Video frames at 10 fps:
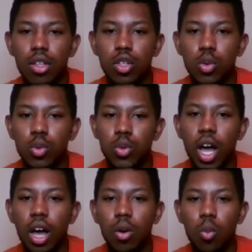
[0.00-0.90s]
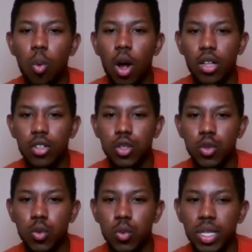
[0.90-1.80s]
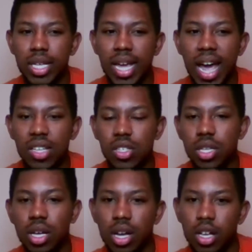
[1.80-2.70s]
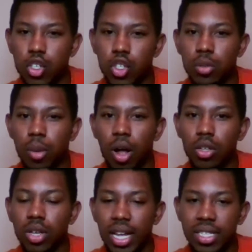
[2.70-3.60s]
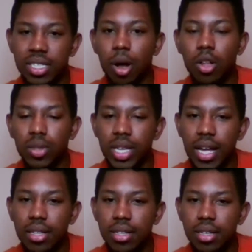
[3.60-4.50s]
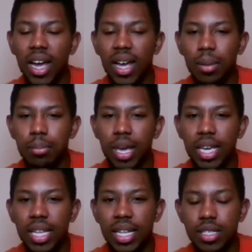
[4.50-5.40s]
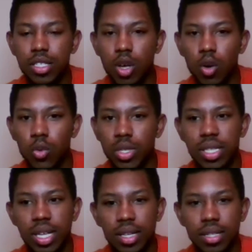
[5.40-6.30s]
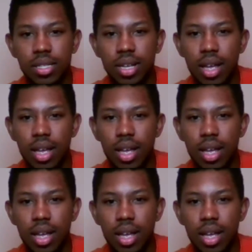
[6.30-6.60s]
you do not want to cast a smaller net by making it so distinct